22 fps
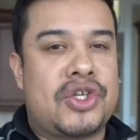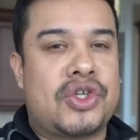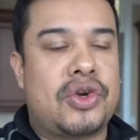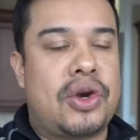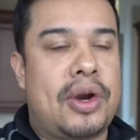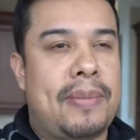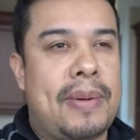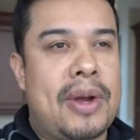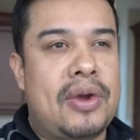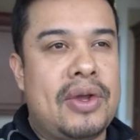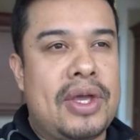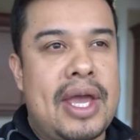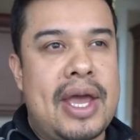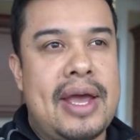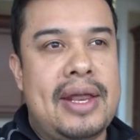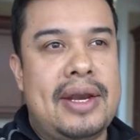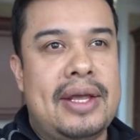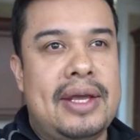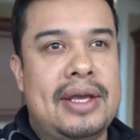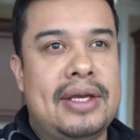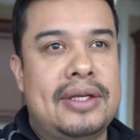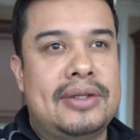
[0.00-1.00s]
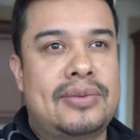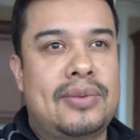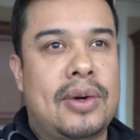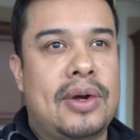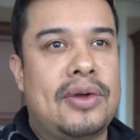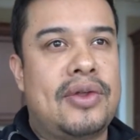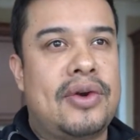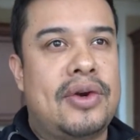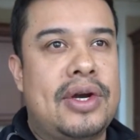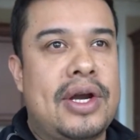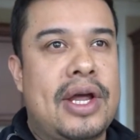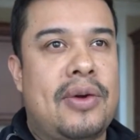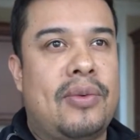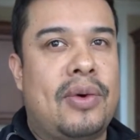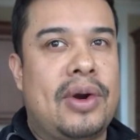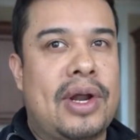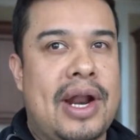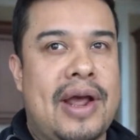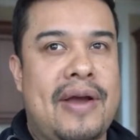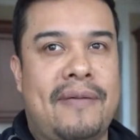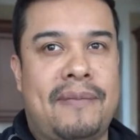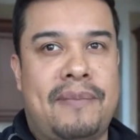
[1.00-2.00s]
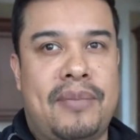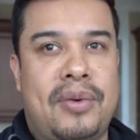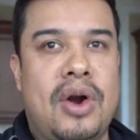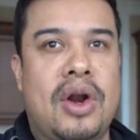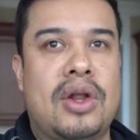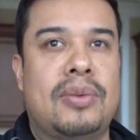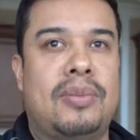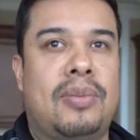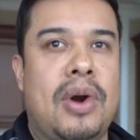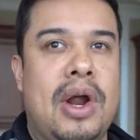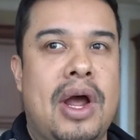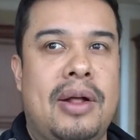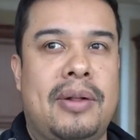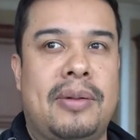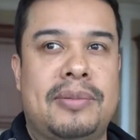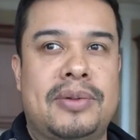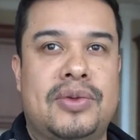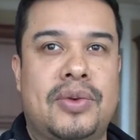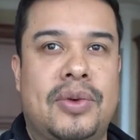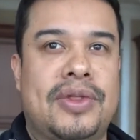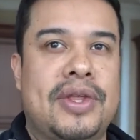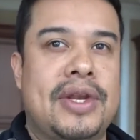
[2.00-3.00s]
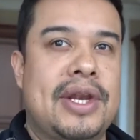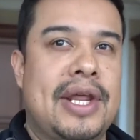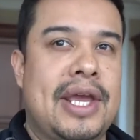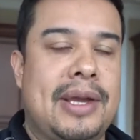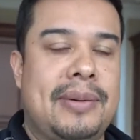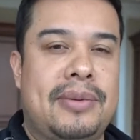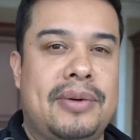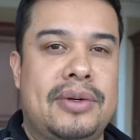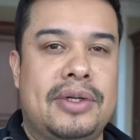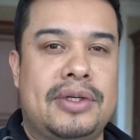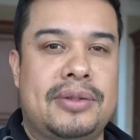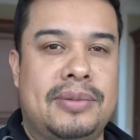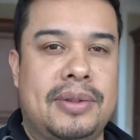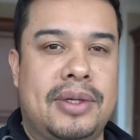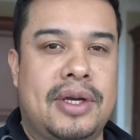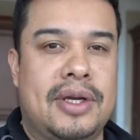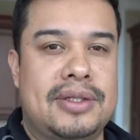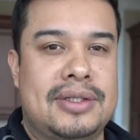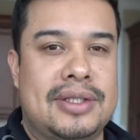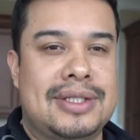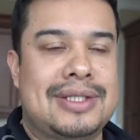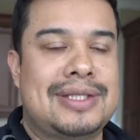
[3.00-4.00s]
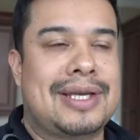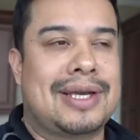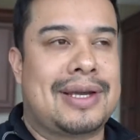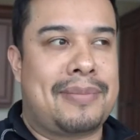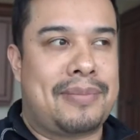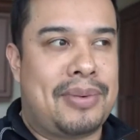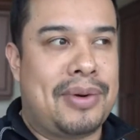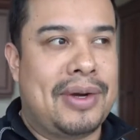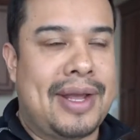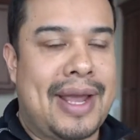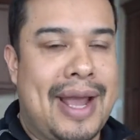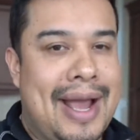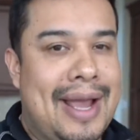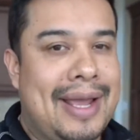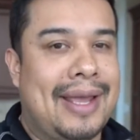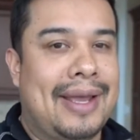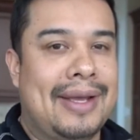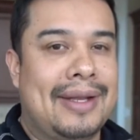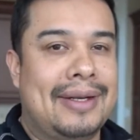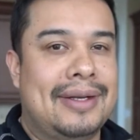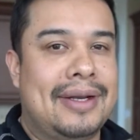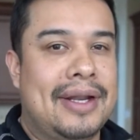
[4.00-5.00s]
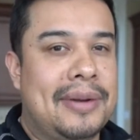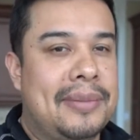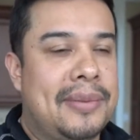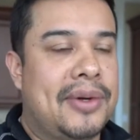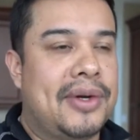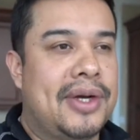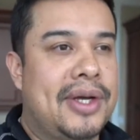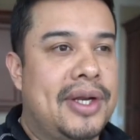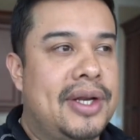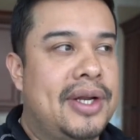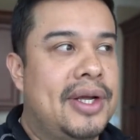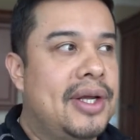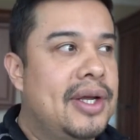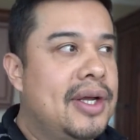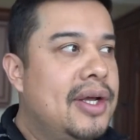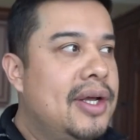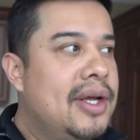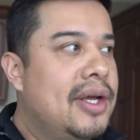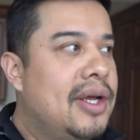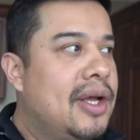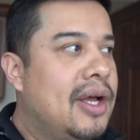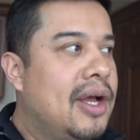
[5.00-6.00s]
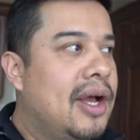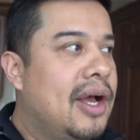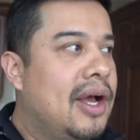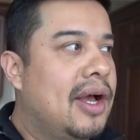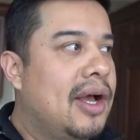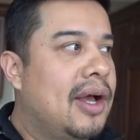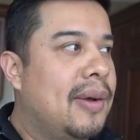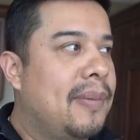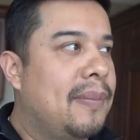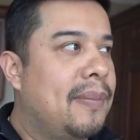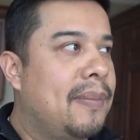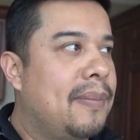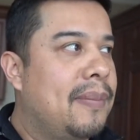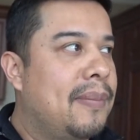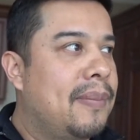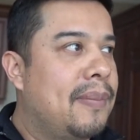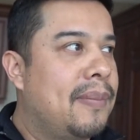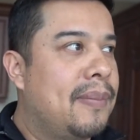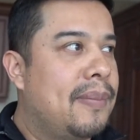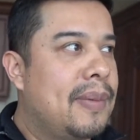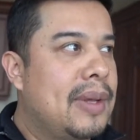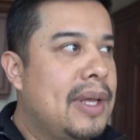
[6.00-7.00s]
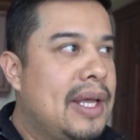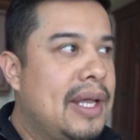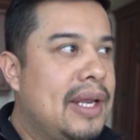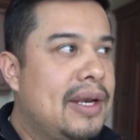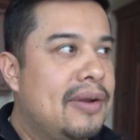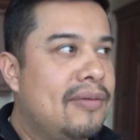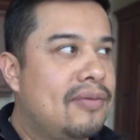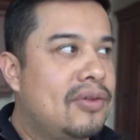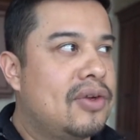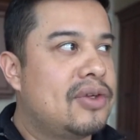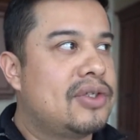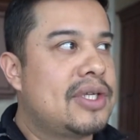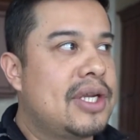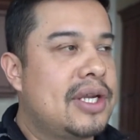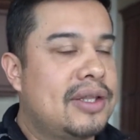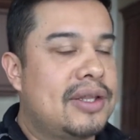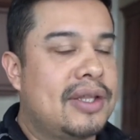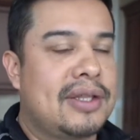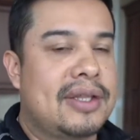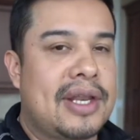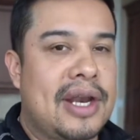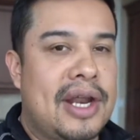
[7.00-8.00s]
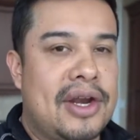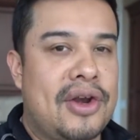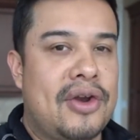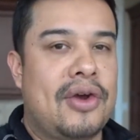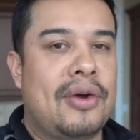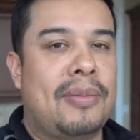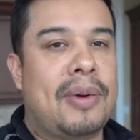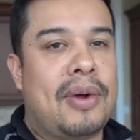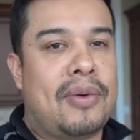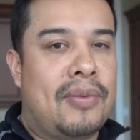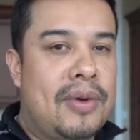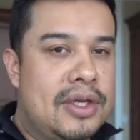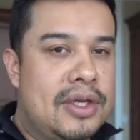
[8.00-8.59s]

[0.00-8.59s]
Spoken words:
sure about yet is whether or not we're going to have problems with the neighbors, because this is like a pretty high-end neighborhood, and if there's anything that I know about